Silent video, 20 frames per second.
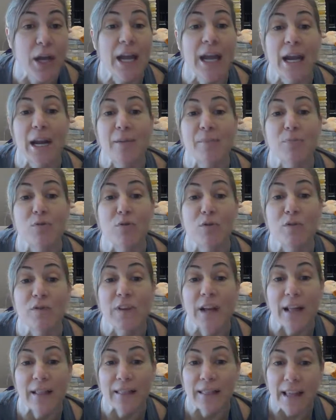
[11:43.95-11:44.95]
Improved
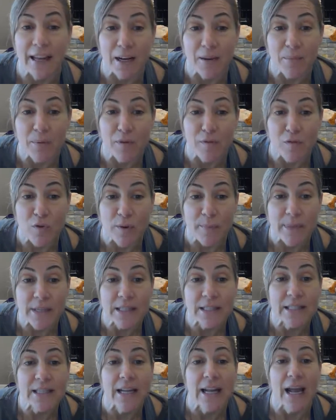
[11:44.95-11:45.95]
athletic
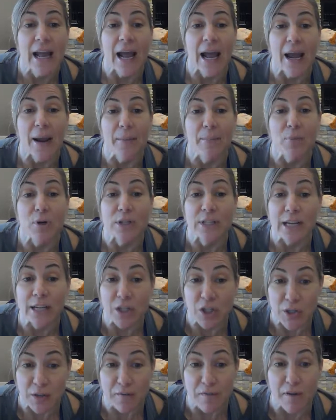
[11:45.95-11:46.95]
performance, and
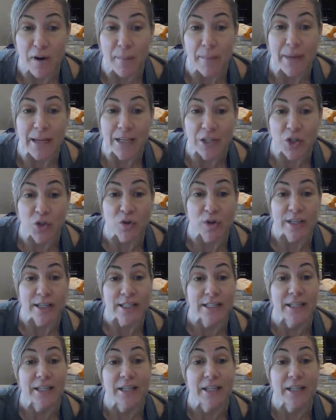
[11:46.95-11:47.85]
protection from injuries.